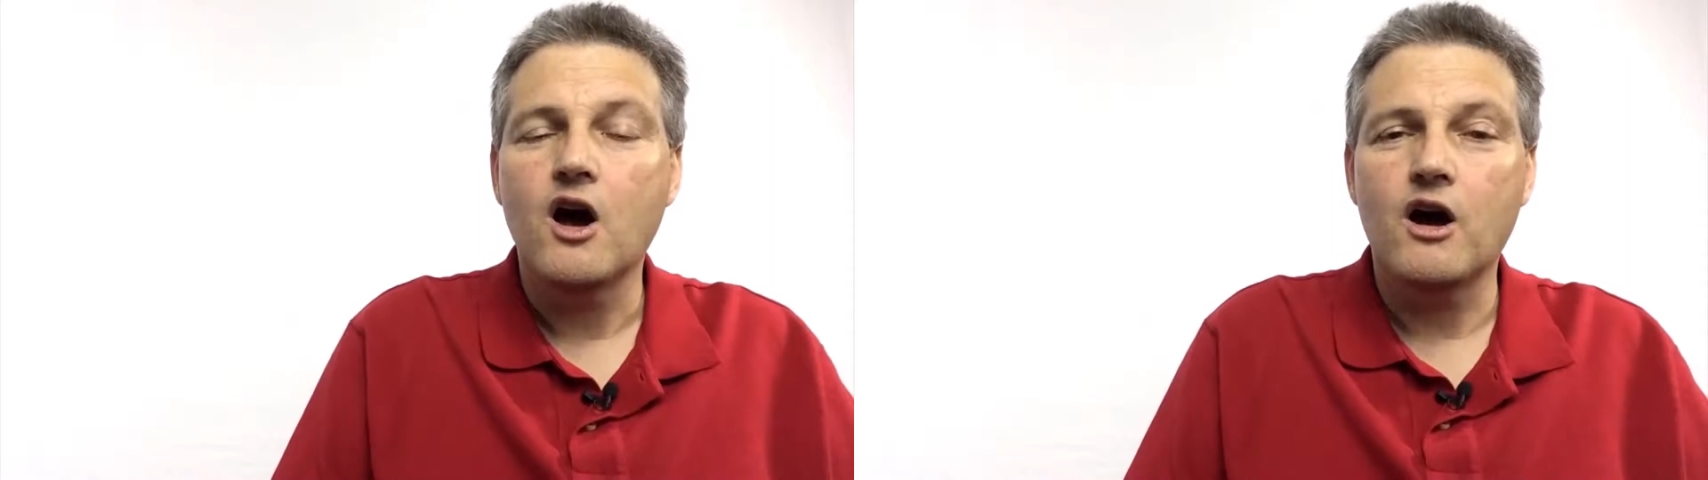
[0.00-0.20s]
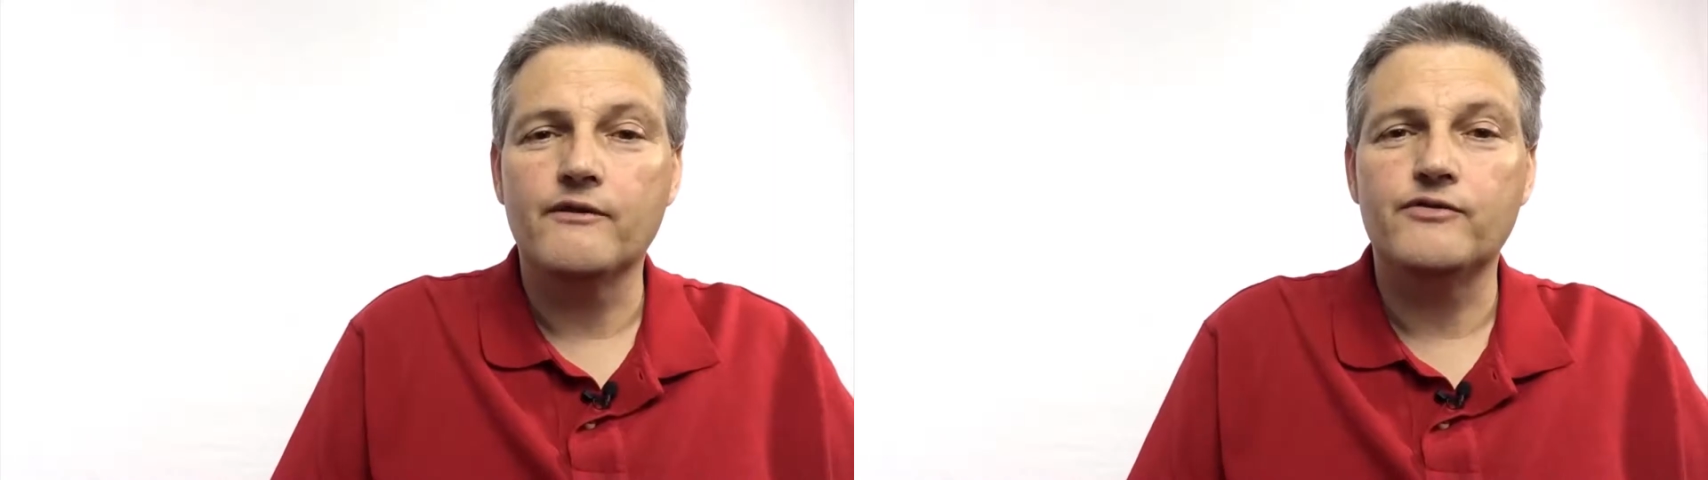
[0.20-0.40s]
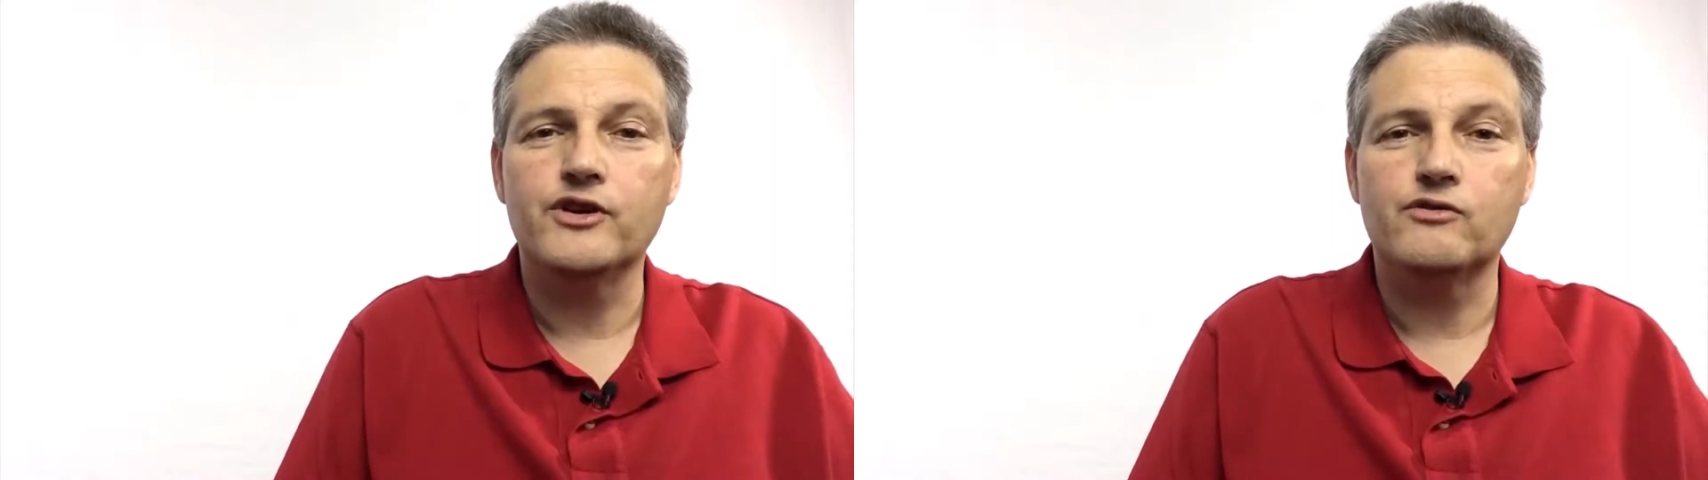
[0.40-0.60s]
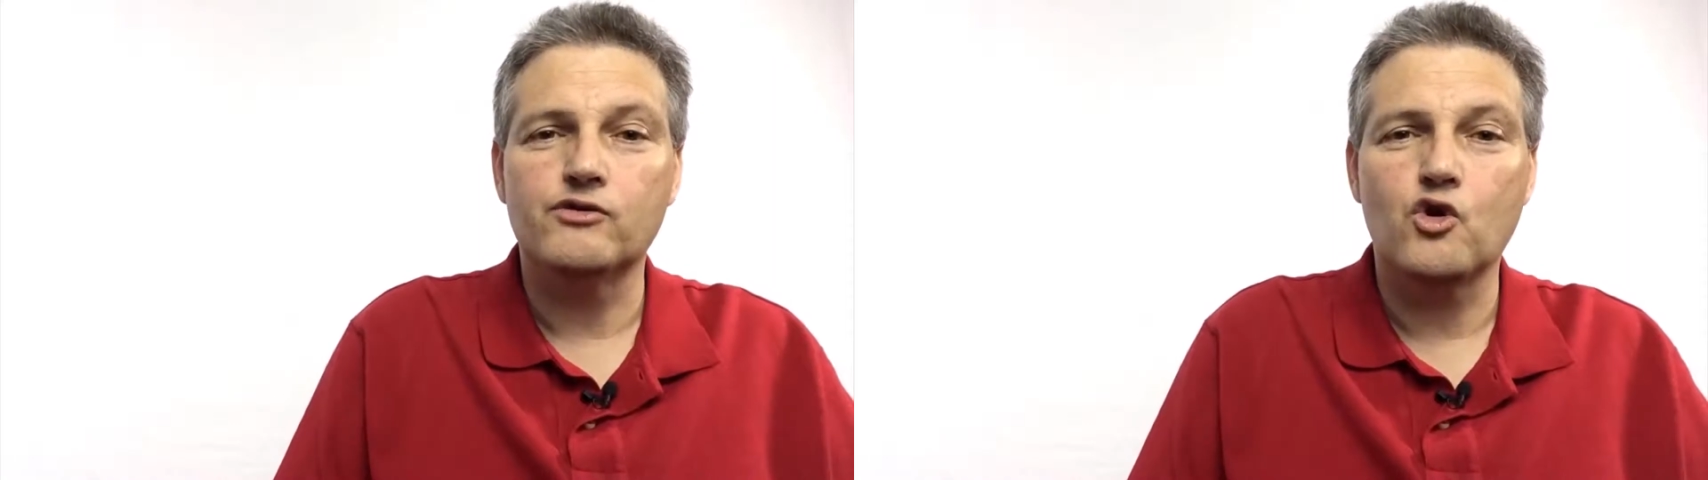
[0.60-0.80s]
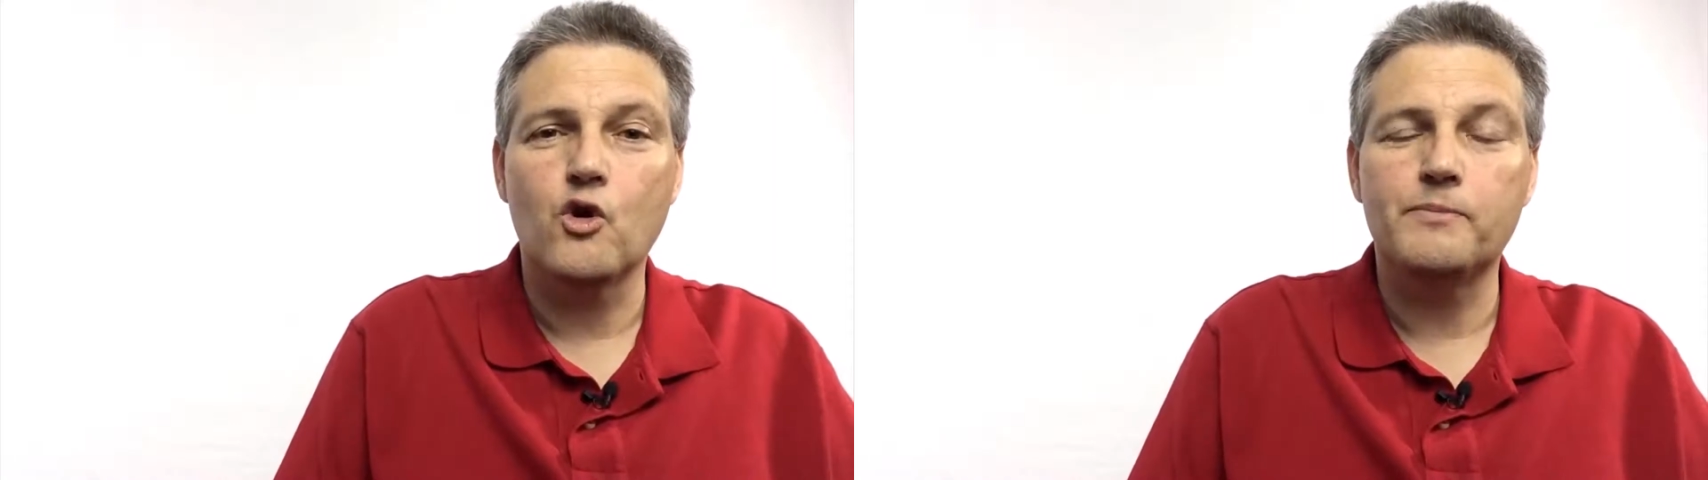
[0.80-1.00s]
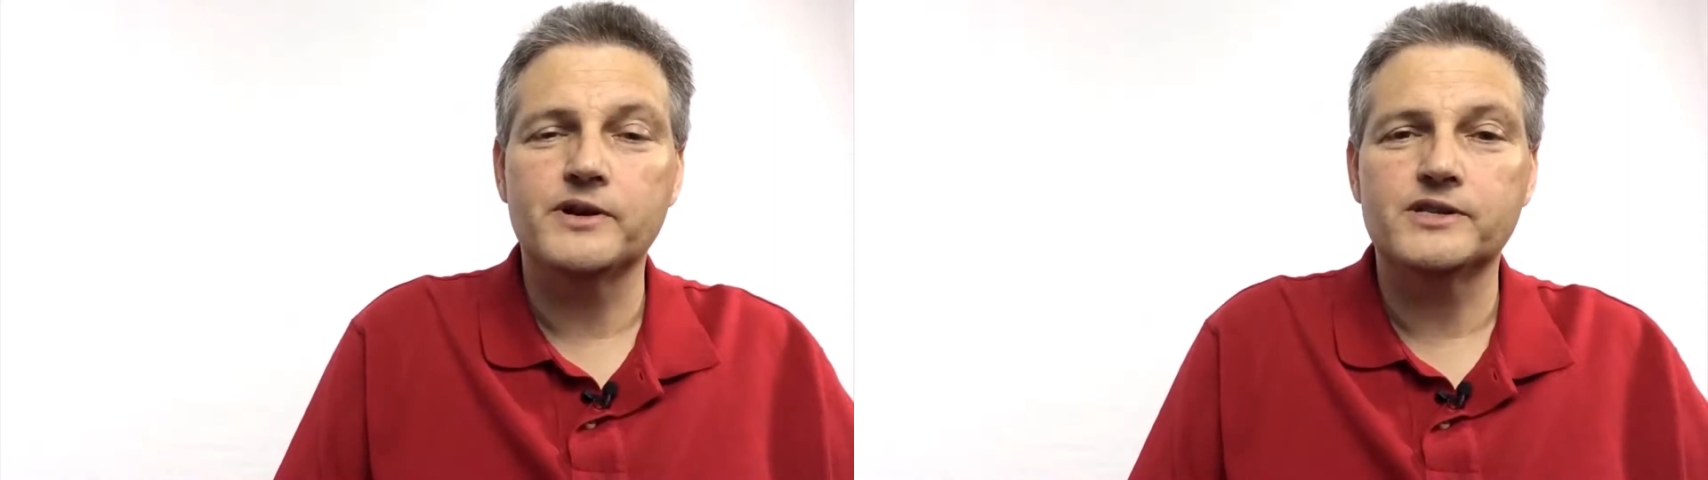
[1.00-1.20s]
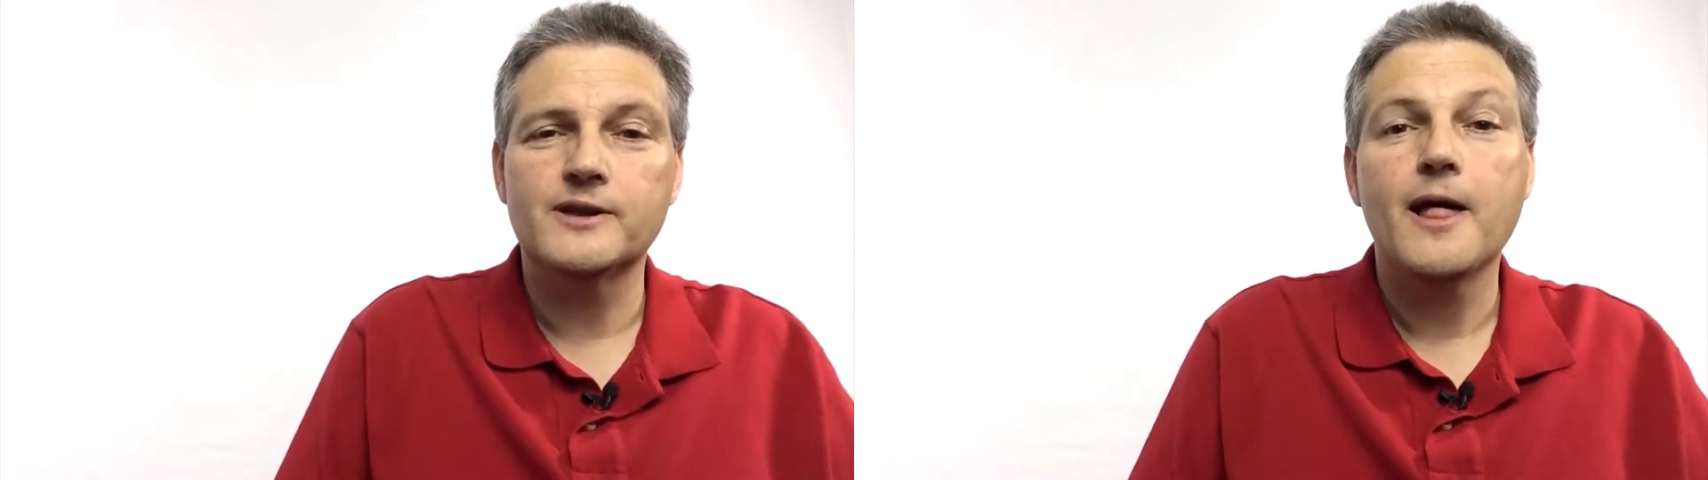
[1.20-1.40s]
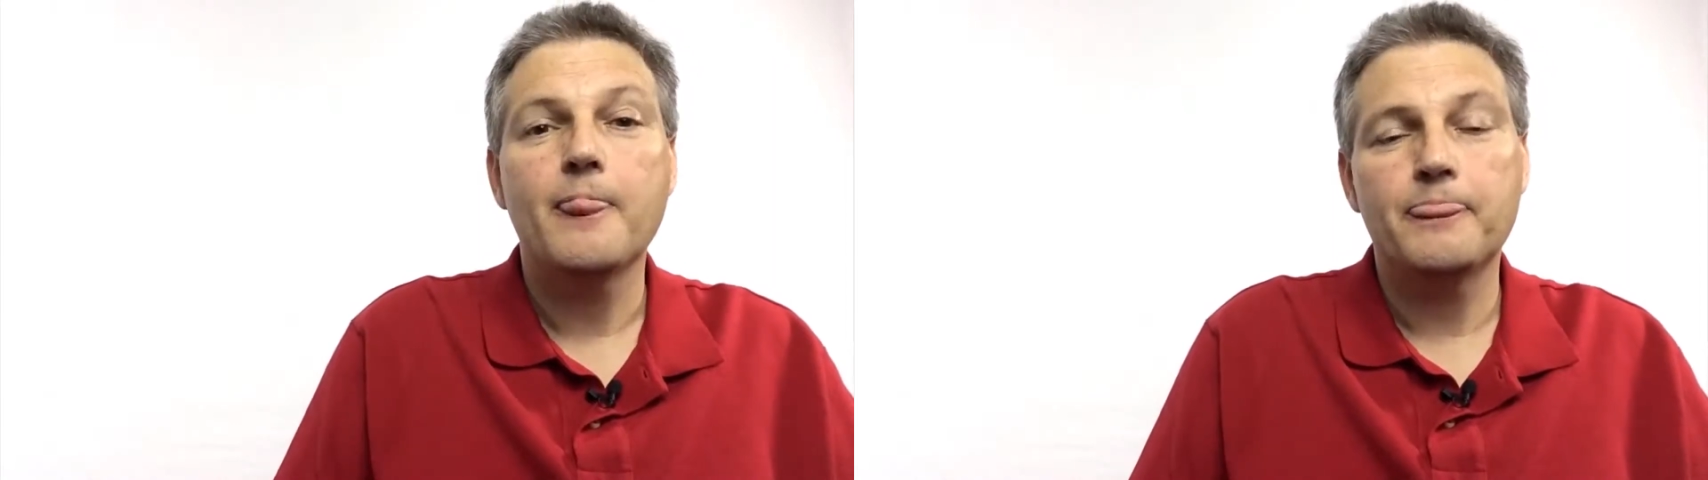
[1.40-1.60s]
of the corporates,